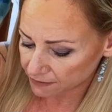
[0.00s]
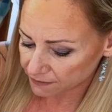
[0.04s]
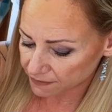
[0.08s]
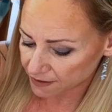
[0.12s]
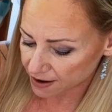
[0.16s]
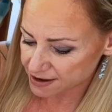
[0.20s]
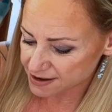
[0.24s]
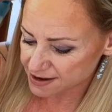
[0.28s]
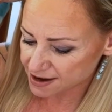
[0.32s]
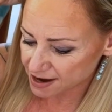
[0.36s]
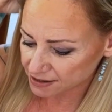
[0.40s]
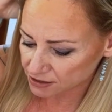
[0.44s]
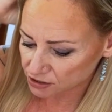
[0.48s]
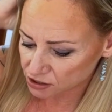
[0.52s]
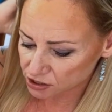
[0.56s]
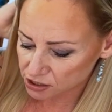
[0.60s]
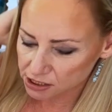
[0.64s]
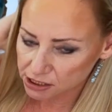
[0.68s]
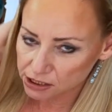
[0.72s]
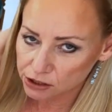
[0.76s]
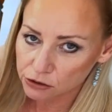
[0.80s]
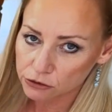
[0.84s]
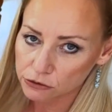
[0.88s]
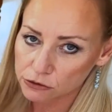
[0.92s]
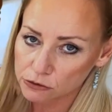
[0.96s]

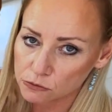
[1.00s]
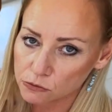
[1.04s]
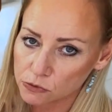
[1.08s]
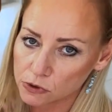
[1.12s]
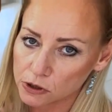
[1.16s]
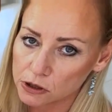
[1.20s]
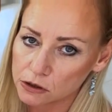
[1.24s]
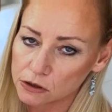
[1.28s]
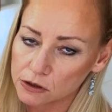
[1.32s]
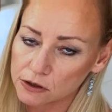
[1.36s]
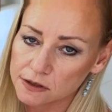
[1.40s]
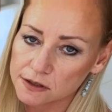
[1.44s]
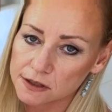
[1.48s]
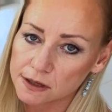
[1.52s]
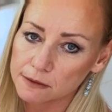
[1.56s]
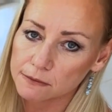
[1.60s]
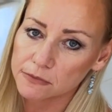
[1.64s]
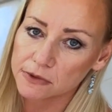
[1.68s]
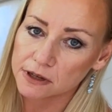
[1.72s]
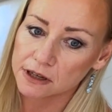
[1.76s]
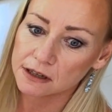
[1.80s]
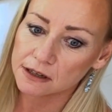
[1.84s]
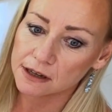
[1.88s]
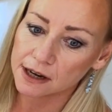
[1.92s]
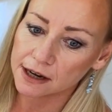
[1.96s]
financially or at work or
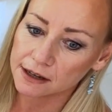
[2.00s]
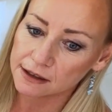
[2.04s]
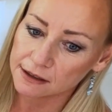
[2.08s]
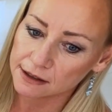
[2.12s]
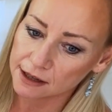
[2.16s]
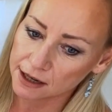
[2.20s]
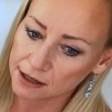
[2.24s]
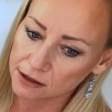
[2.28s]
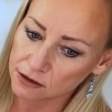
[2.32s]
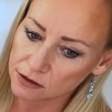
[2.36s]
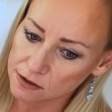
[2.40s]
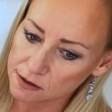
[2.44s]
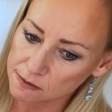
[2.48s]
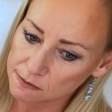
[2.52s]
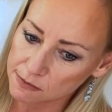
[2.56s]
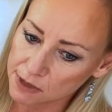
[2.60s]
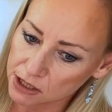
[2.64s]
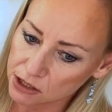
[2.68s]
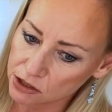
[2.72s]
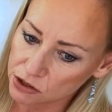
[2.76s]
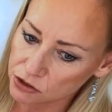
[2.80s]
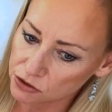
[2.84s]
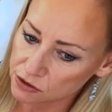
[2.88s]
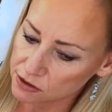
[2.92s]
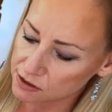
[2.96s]
something like that, it doesn't mean
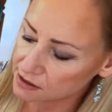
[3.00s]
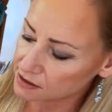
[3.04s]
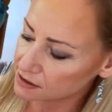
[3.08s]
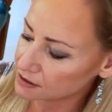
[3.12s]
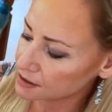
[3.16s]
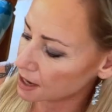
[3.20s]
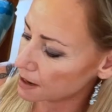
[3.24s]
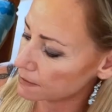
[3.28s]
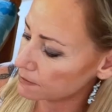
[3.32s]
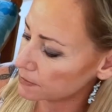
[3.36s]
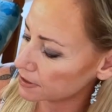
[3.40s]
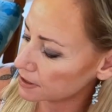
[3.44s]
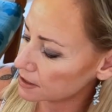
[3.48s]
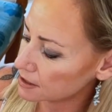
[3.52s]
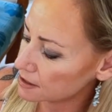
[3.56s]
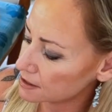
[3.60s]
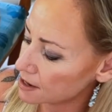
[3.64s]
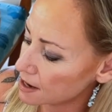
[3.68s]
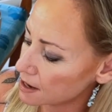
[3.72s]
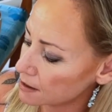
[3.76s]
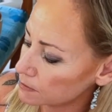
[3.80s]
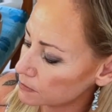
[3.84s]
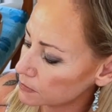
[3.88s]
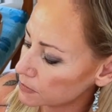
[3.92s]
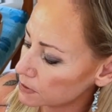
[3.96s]
you should step in and
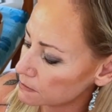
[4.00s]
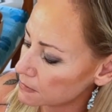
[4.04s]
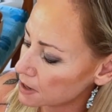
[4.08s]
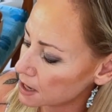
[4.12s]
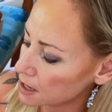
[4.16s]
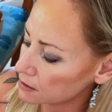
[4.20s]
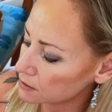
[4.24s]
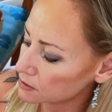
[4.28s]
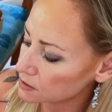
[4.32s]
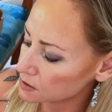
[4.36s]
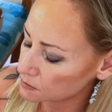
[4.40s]
help them out.